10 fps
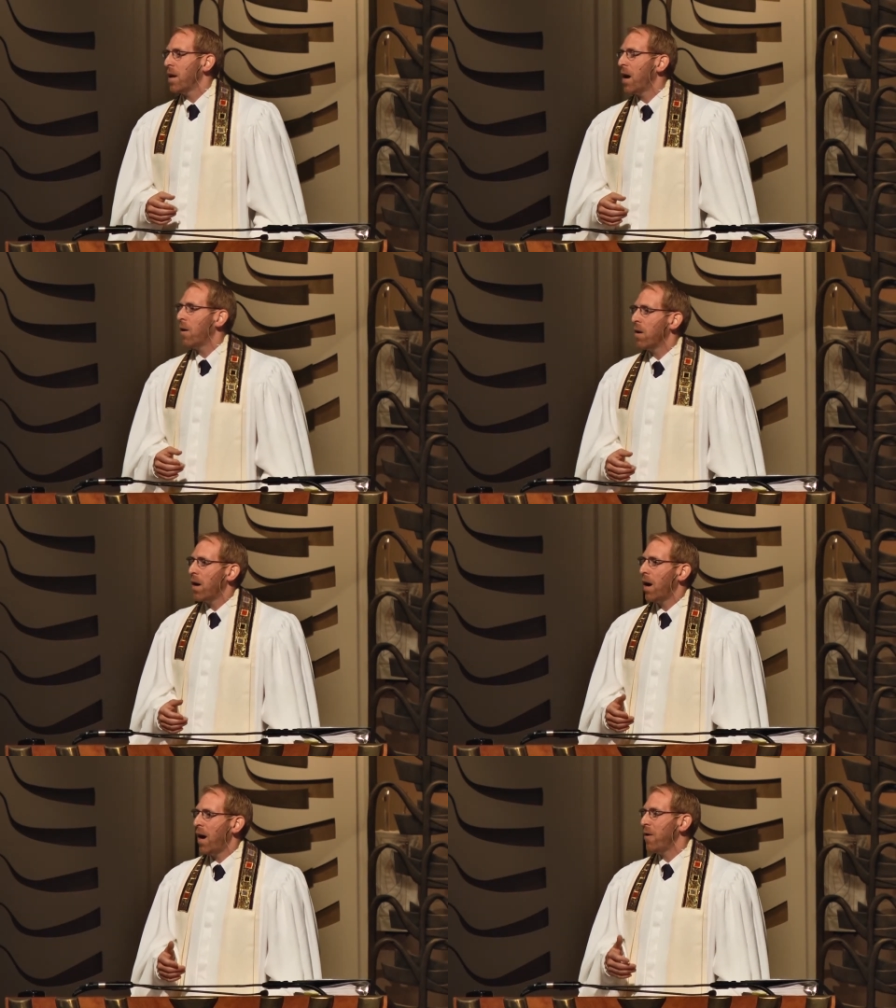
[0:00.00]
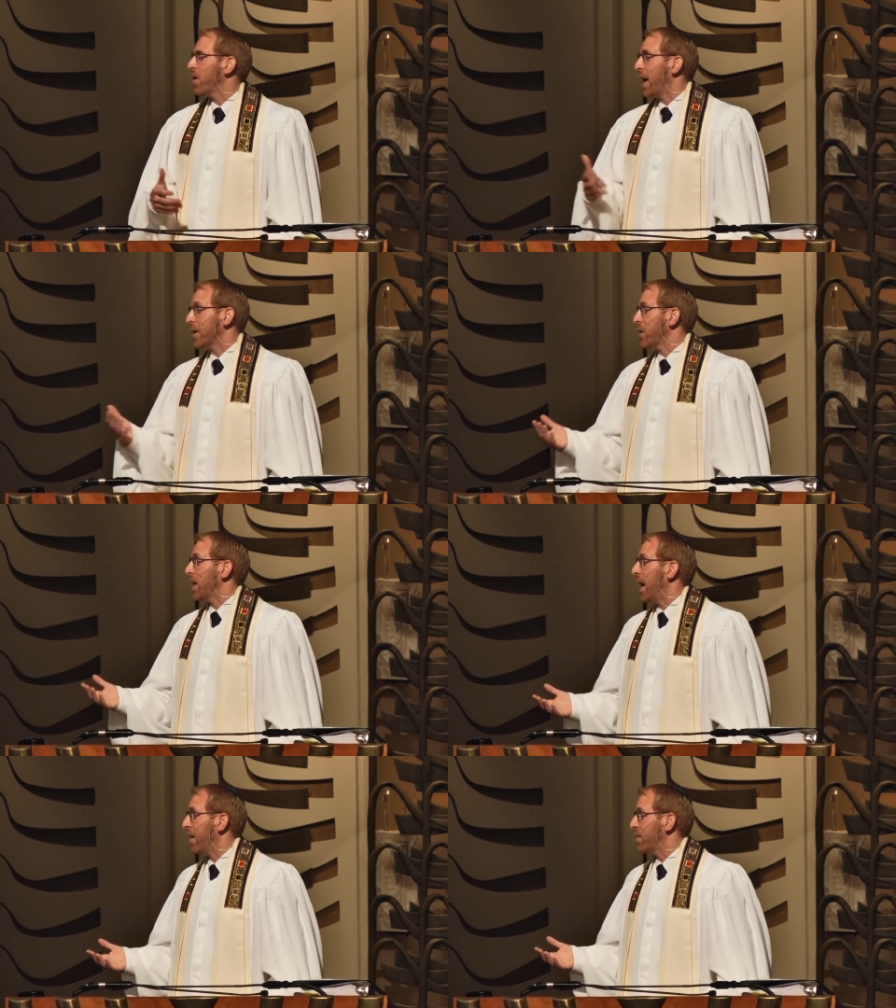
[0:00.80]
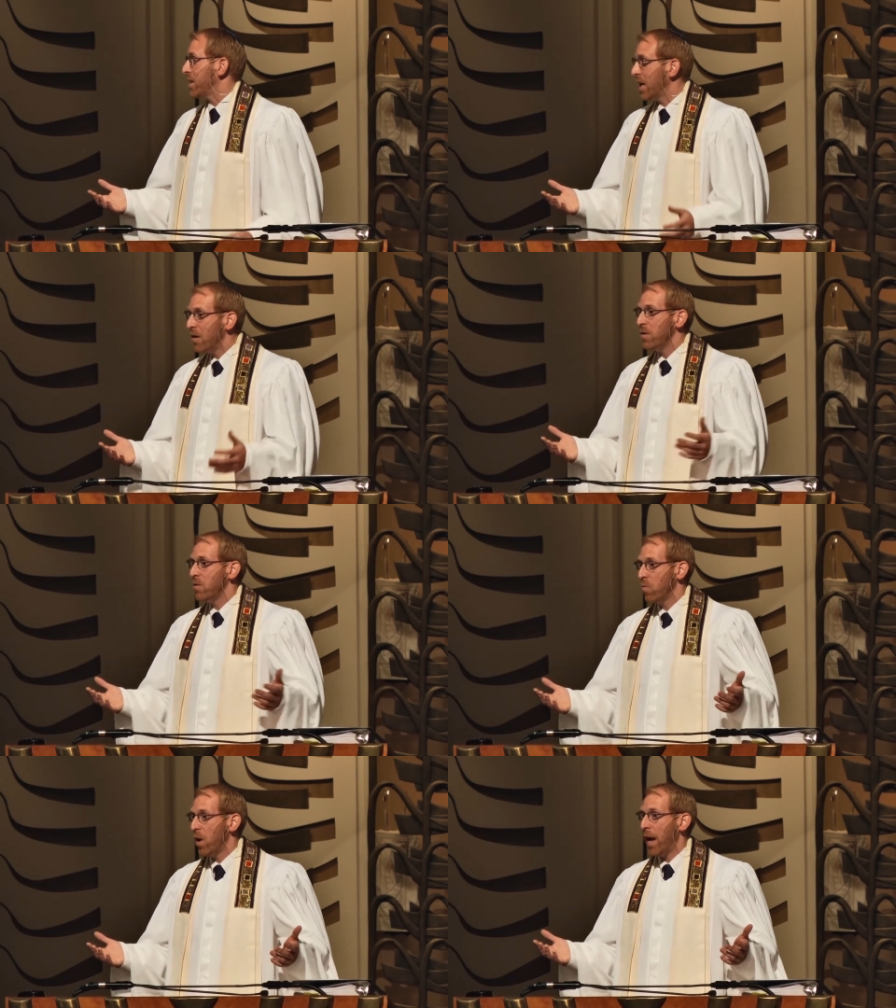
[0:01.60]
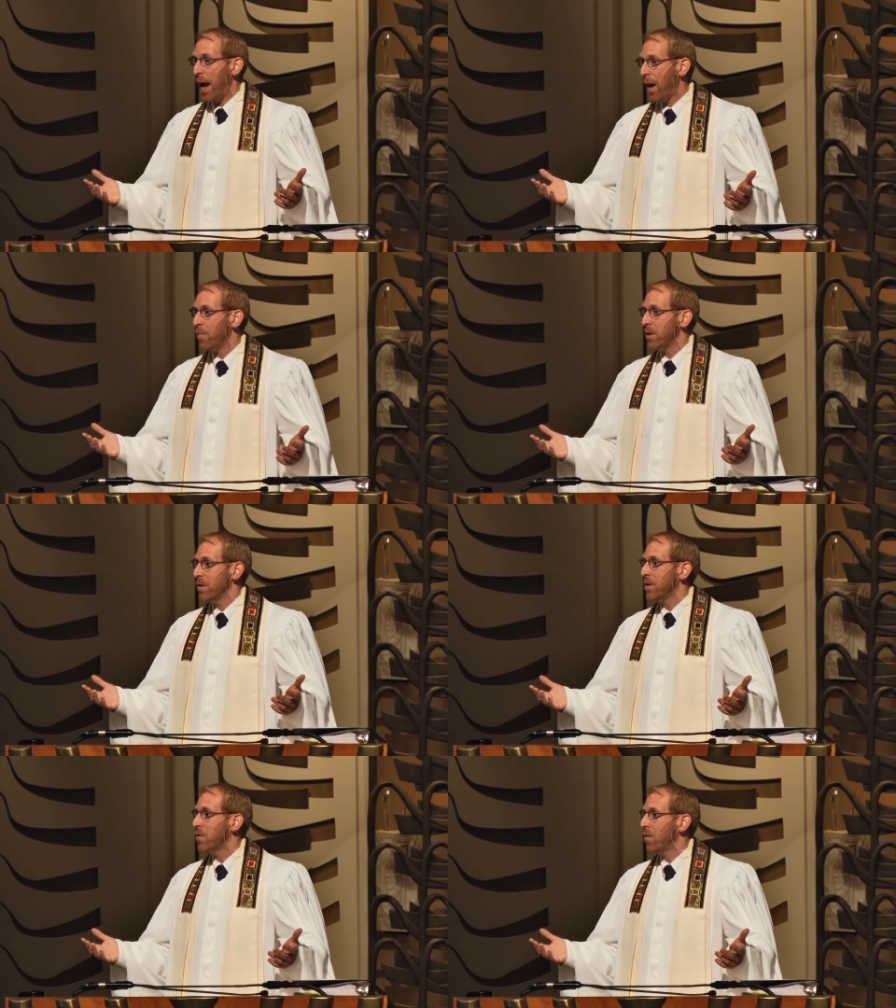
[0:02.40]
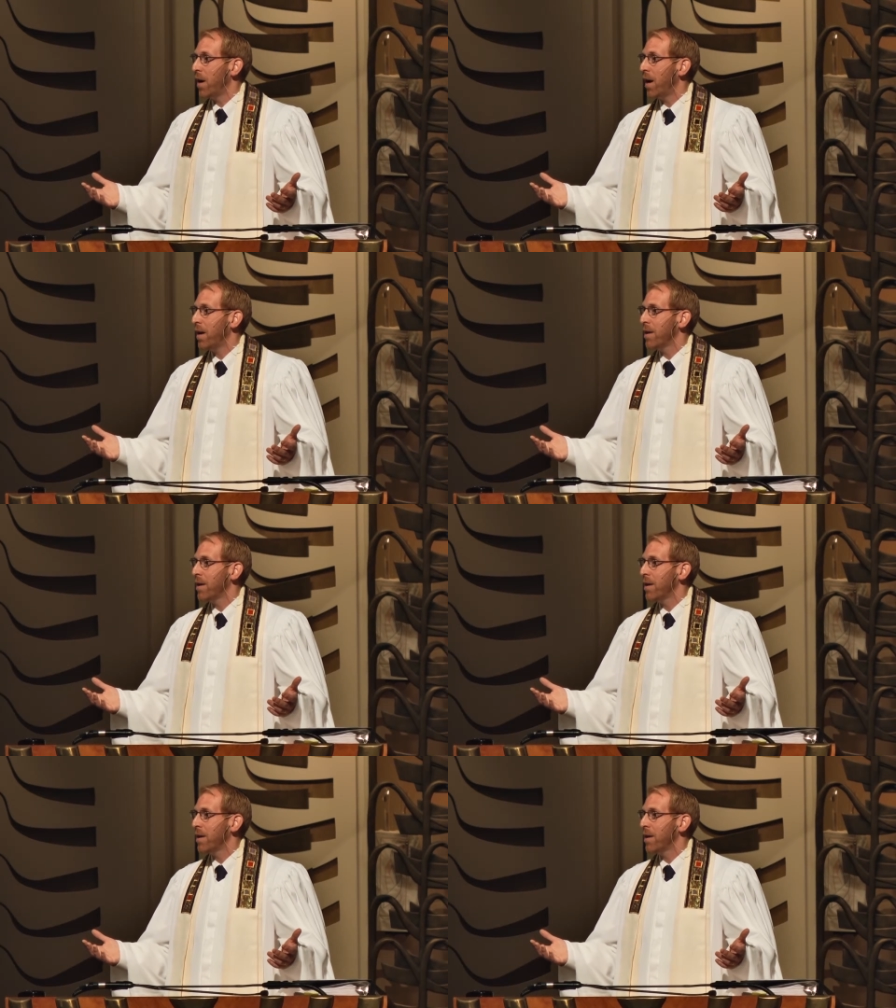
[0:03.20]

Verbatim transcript: Now, I don't actually have to tell you what happens, do I?